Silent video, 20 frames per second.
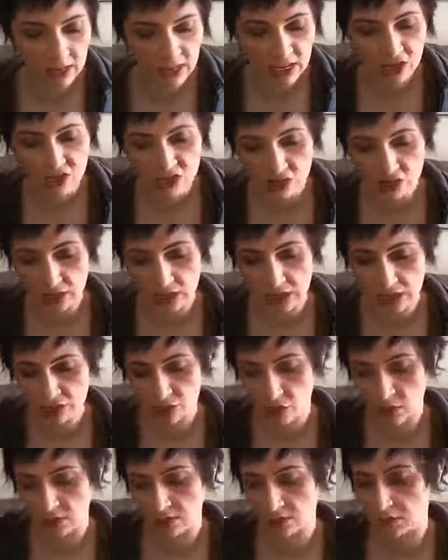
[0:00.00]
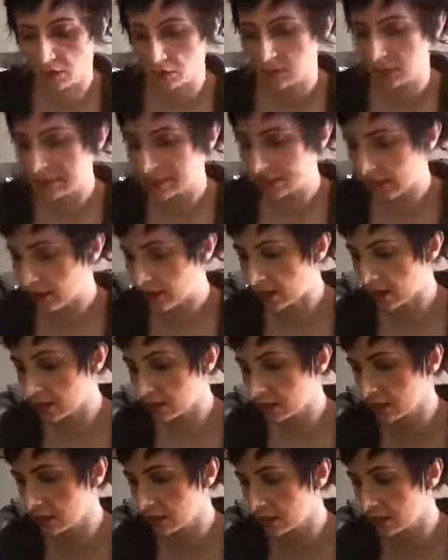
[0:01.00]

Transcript: each one of those cells,